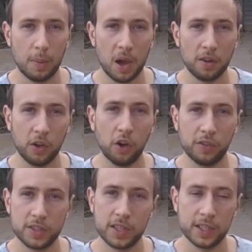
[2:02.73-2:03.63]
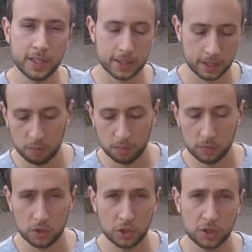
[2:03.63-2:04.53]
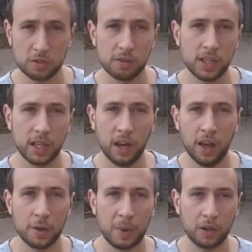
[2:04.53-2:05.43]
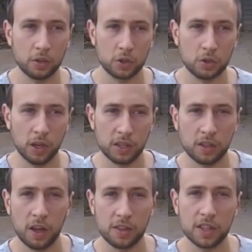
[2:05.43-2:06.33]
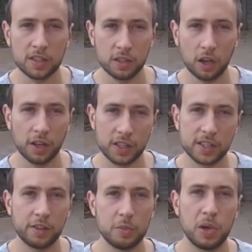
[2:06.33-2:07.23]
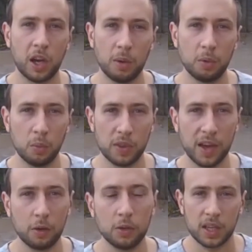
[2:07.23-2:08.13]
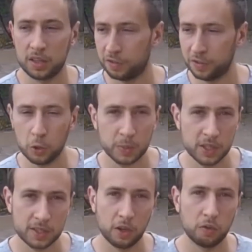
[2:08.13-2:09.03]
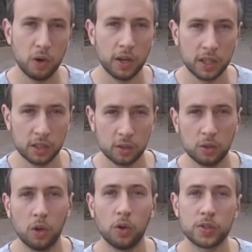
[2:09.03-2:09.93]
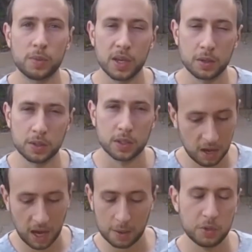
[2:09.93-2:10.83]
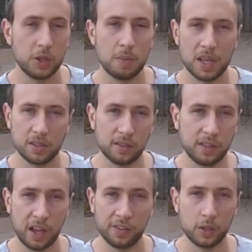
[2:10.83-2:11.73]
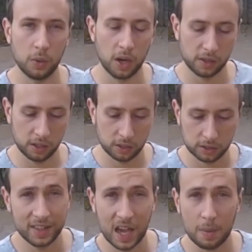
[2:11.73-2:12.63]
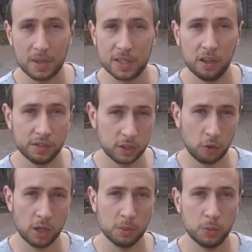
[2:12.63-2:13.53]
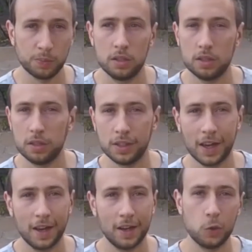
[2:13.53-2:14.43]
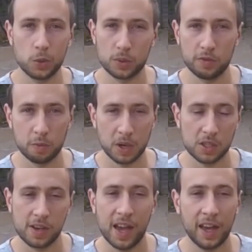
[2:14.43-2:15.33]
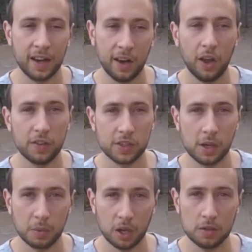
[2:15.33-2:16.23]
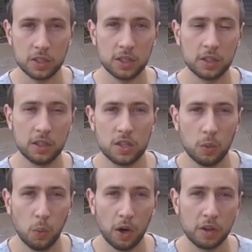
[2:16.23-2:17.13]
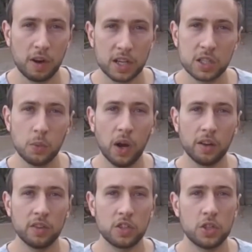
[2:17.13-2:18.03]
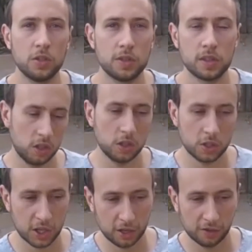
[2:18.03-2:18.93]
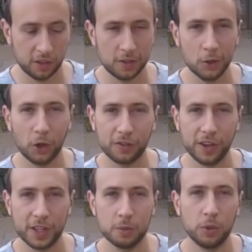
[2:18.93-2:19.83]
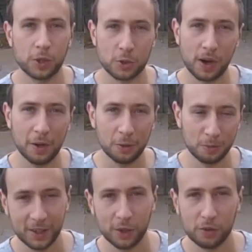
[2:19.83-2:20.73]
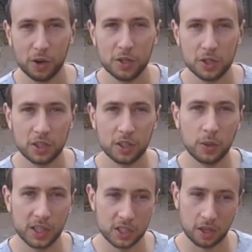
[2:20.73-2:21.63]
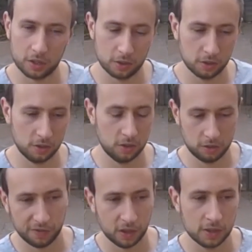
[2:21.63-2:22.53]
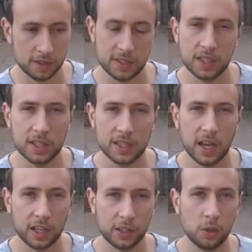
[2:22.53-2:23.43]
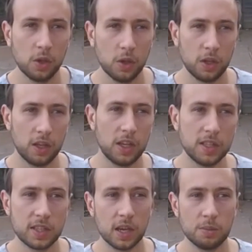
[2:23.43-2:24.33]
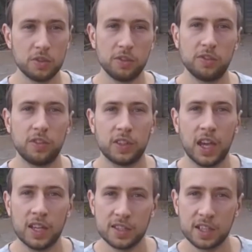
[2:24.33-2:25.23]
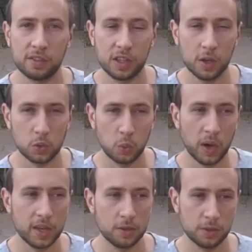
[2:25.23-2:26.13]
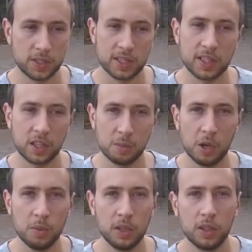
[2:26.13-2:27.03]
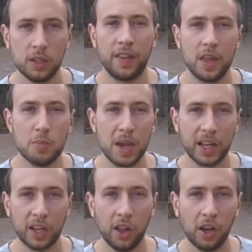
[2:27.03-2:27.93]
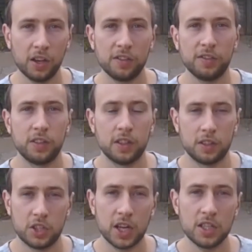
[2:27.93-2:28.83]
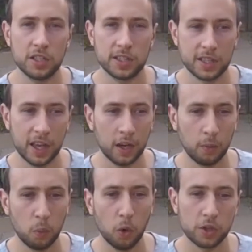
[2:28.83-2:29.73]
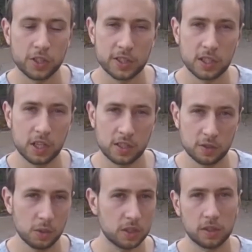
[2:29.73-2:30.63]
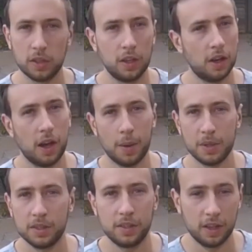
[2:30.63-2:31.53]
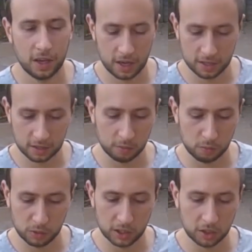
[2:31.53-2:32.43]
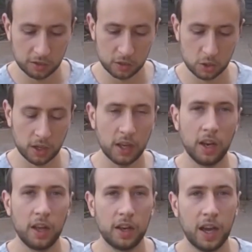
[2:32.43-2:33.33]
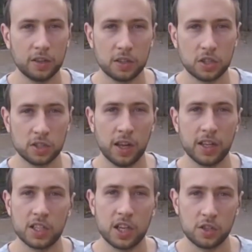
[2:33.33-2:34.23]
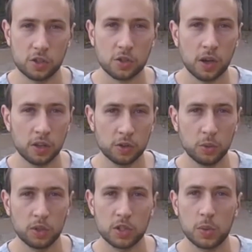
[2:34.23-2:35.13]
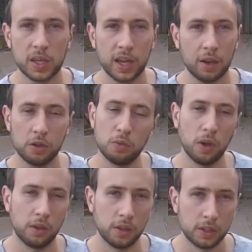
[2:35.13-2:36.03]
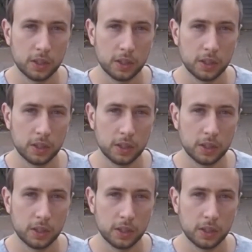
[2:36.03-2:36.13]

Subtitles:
a pair of the HOVRs at least, just to really learn about your stride and things that you can't necessarily pick up on without either filming yourself running or something else. Absolutely amazing, definitely worth it. The app itself is incredible. You can get all sorts of information and lifetime coaching. So while you're actually wearing the shoes, you can check your phone. Not advisable on a trail. On the road, you can quickly check your phone and see exactly, in terms of cadence and everything else, where you're sitting at the moment, and then make live changes to that and watch as it changes, which, I mean, is something really good if you're trying to learn how to slightly change your stride or you want to tweak how you run.